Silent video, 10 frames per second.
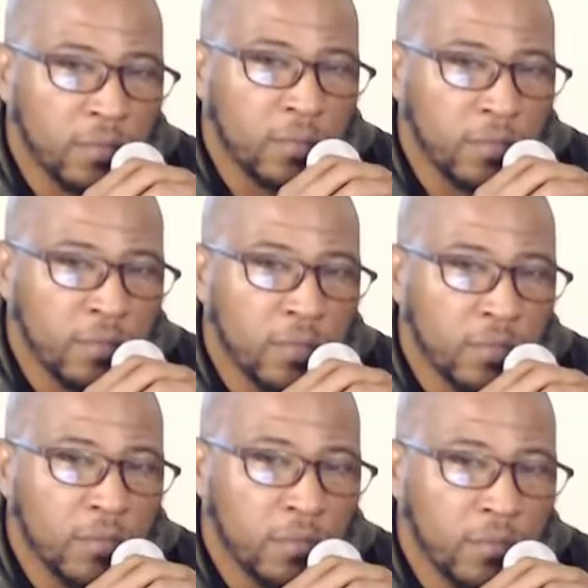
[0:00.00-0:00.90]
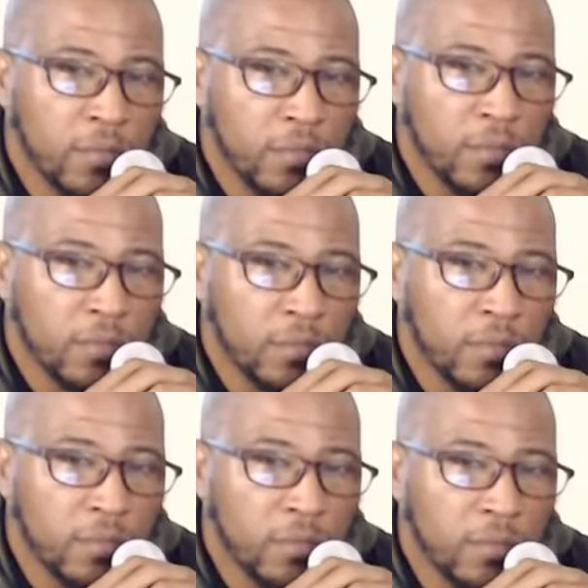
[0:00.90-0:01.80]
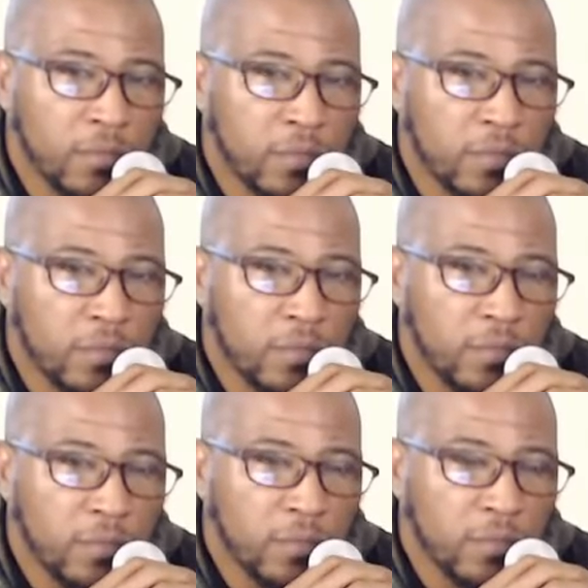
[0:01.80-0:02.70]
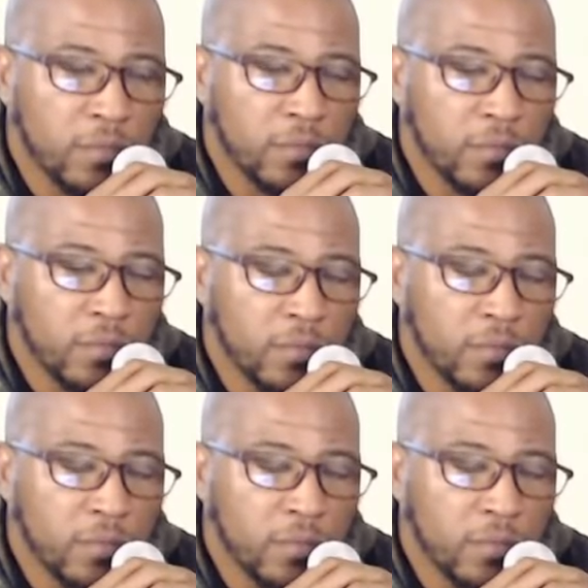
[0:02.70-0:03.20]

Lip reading: [no speech]